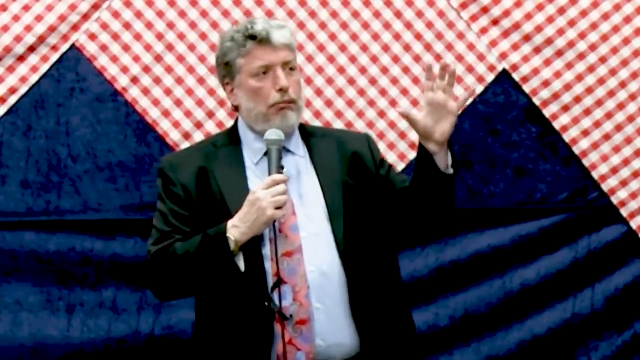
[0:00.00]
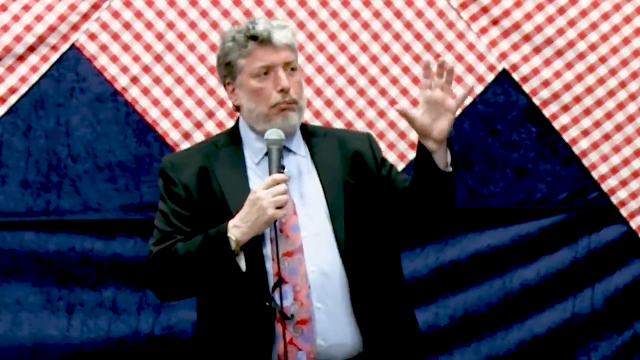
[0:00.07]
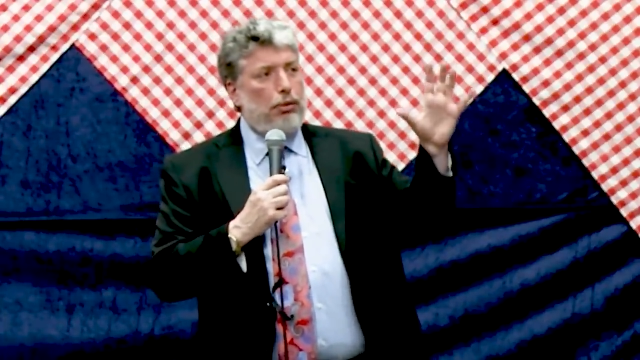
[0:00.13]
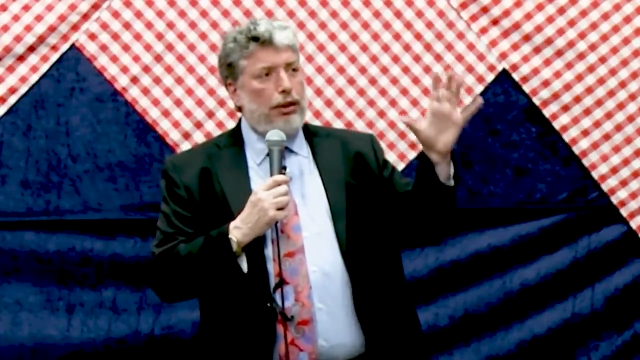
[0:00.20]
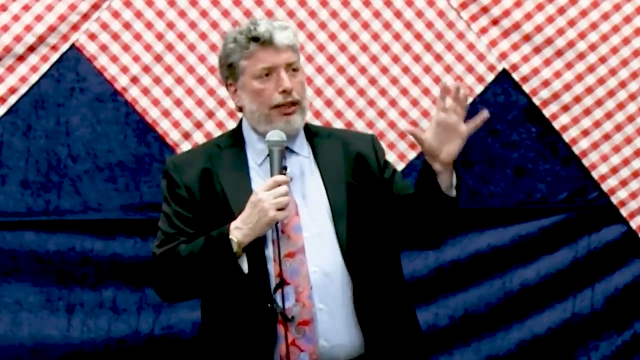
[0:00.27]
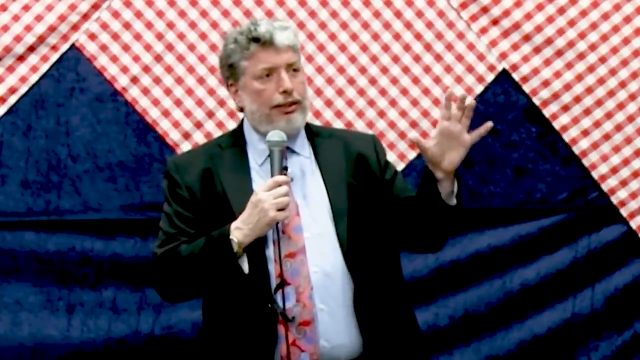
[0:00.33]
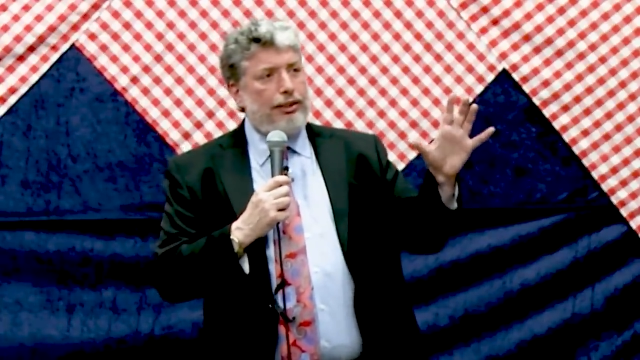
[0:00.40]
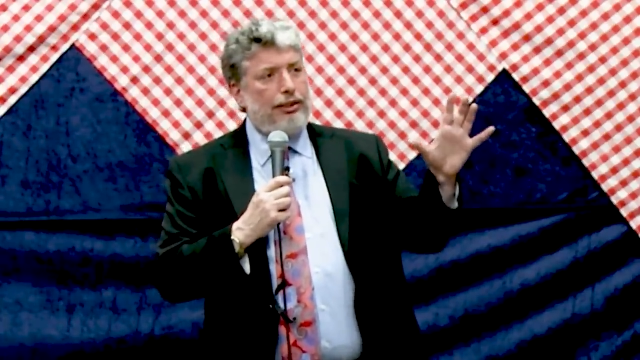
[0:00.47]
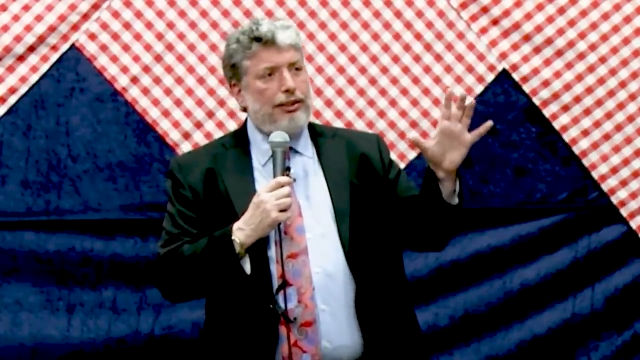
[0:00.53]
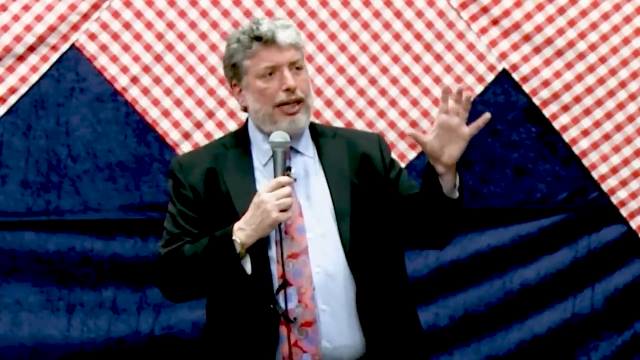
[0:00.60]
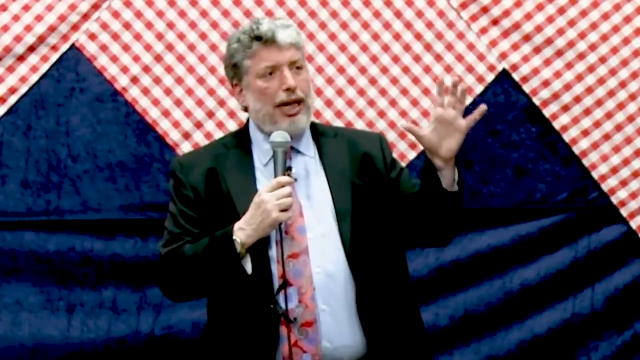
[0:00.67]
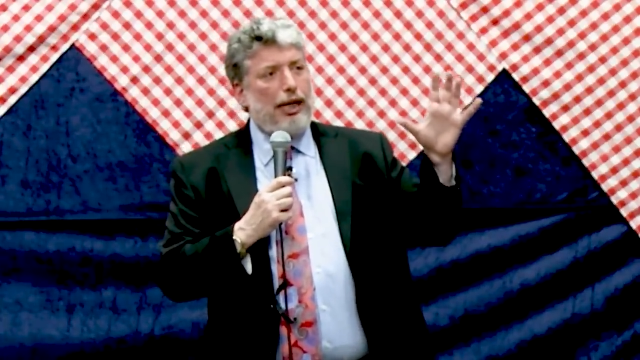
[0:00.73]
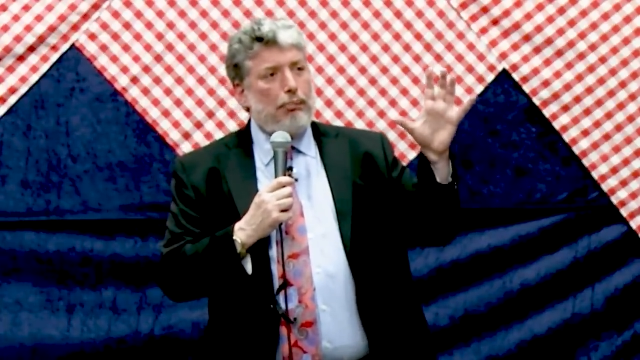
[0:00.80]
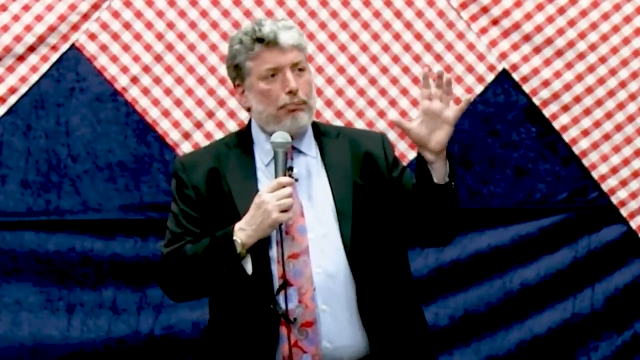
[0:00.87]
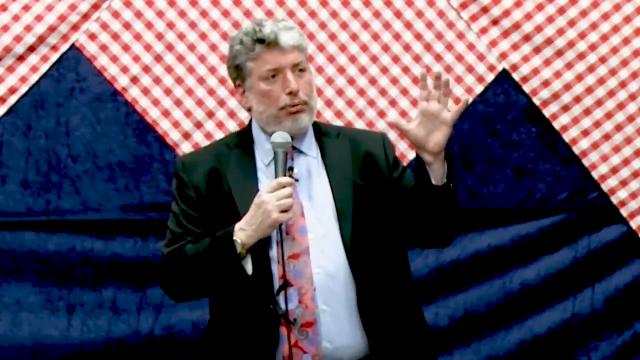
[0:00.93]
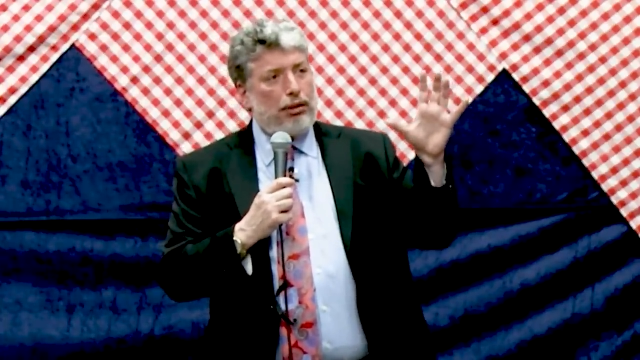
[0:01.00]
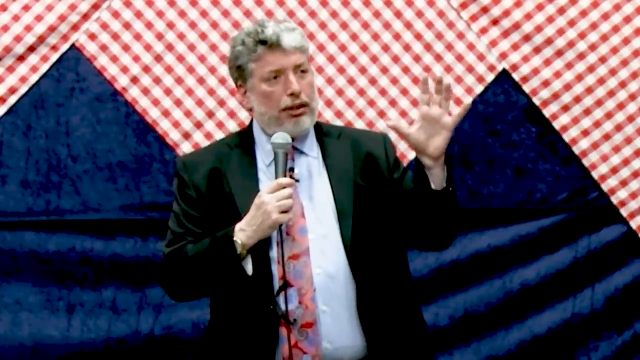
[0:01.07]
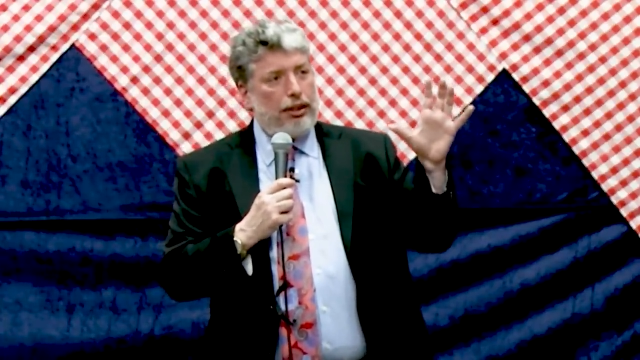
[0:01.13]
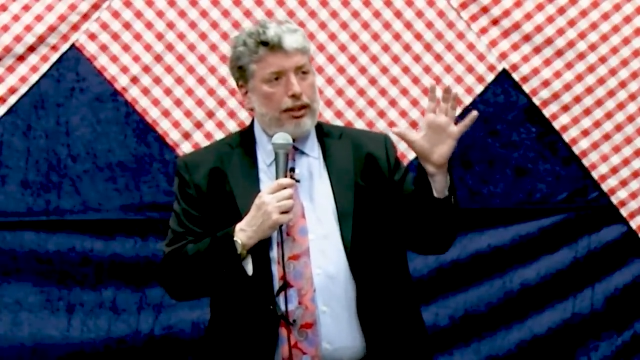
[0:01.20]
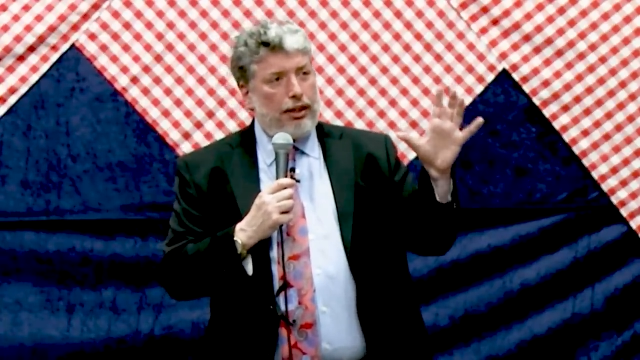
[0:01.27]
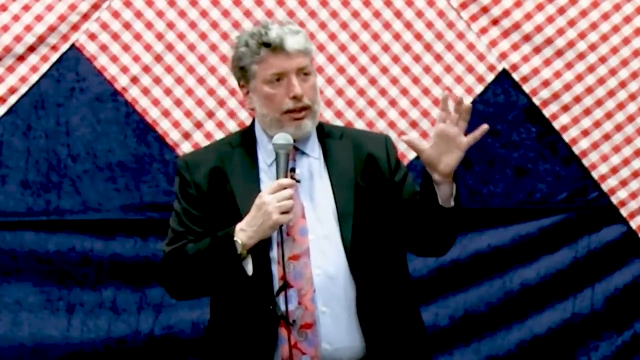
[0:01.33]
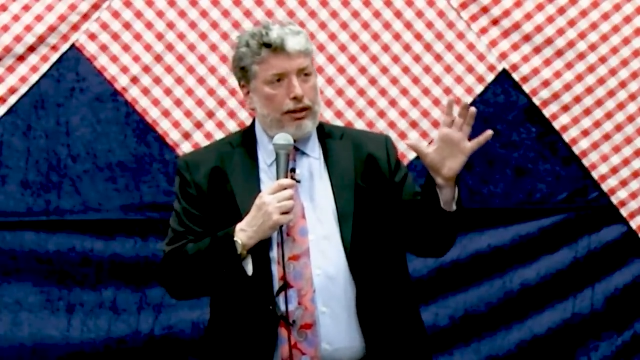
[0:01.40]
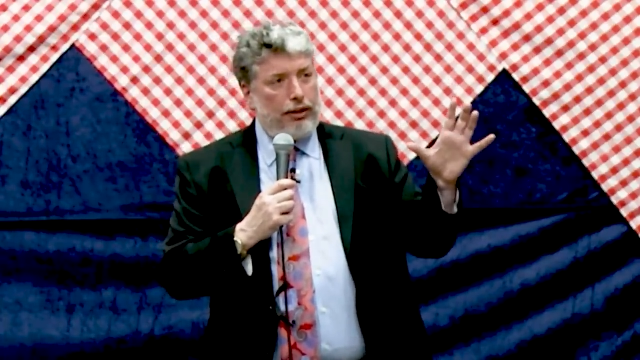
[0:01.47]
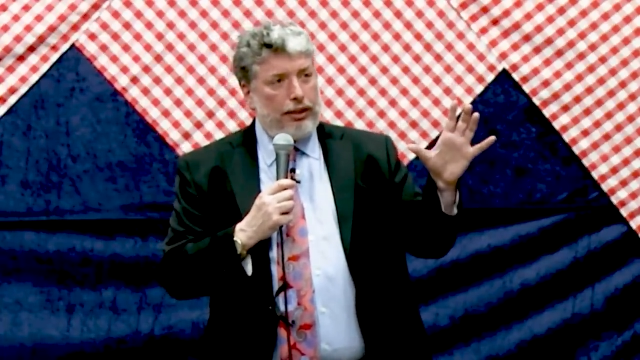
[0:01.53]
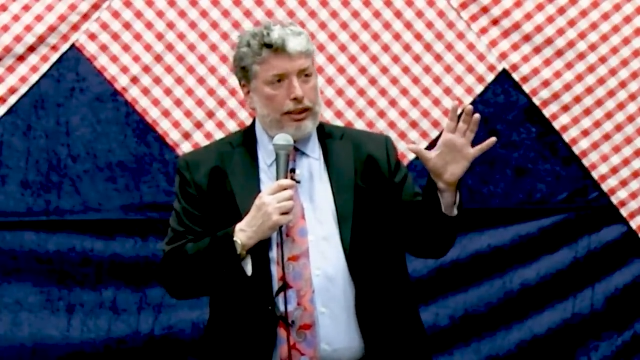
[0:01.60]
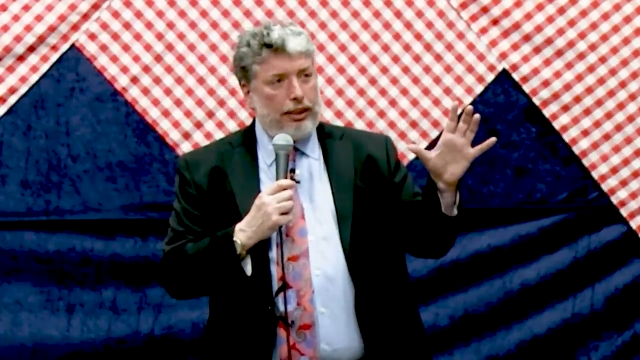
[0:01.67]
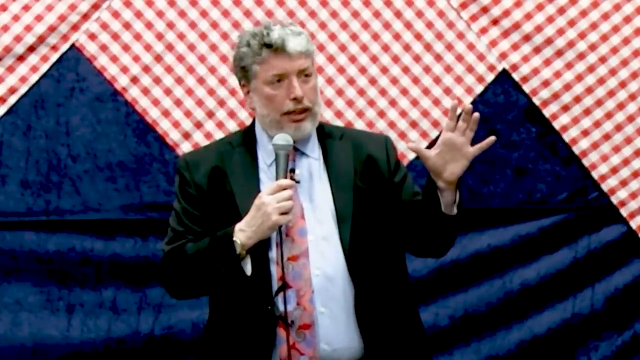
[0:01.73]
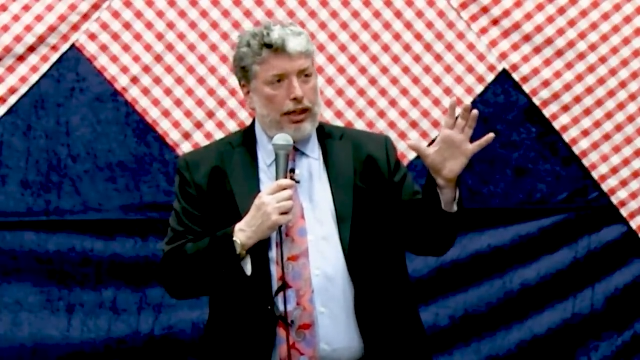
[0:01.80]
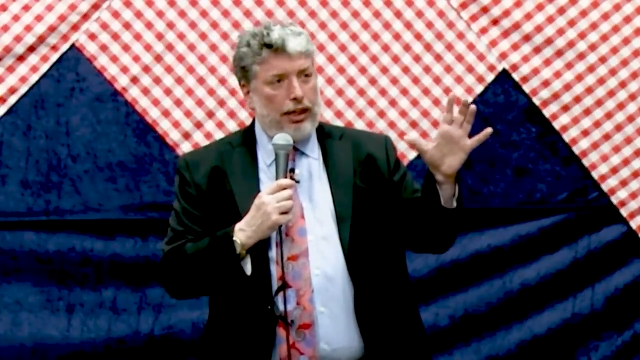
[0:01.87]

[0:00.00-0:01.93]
places a priority